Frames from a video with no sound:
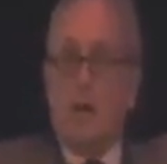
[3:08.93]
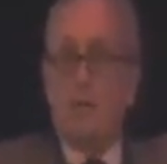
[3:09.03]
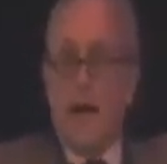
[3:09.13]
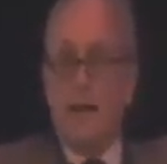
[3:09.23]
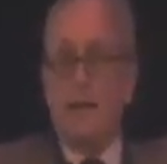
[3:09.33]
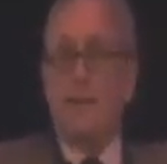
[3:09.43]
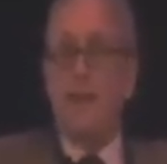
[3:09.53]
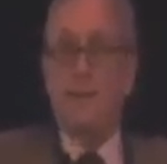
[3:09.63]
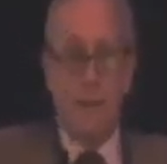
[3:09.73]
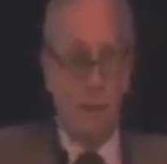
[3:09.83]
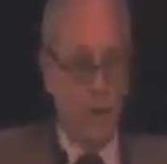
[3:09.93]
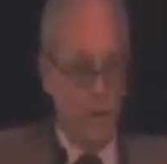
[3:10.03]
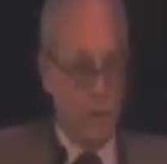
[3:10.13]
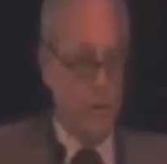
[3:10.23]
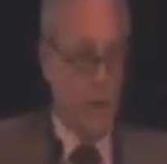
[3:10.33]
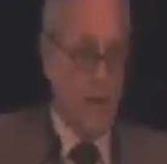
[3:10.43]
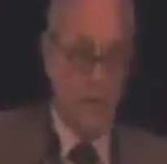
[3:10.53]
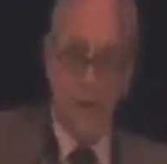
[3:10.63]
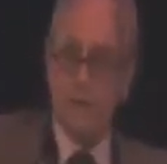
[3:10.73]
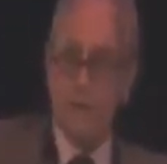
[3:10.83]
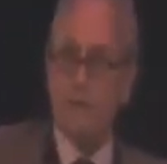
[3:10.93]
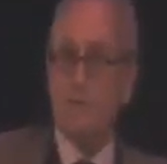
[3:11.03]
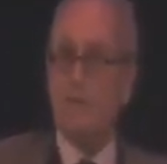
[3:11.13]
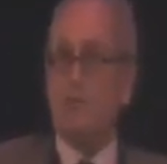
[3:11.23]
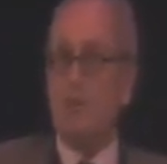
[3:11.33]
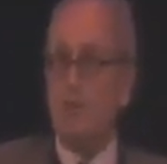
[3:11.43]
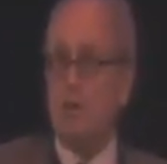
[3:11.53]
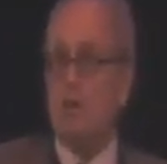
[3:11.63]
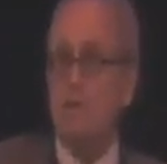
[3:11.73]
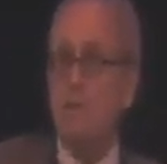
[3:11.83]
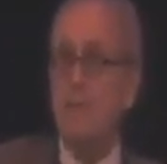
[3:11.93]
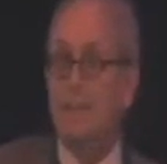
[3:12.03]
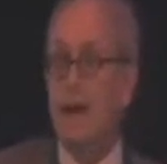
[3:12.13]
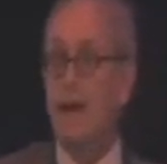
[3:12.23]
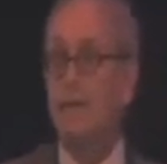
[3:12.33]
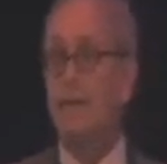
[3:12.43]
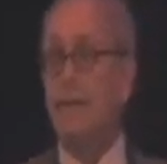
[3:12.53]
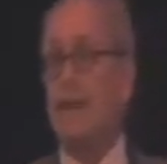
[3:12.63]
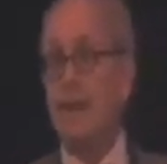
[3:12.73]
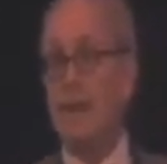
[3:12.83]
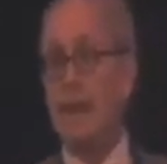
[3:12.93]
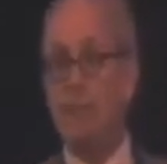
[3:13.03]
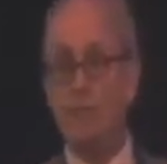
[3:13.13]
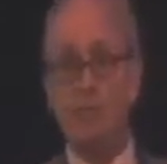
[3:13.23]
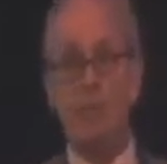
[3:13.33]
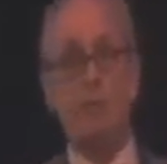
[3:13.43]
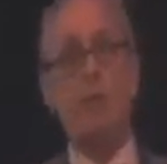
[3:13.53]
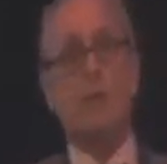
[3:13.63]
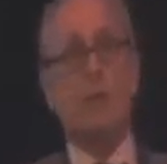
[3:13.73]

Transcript: a lot of the tests that we do, digestive, nutritional, detox, immune,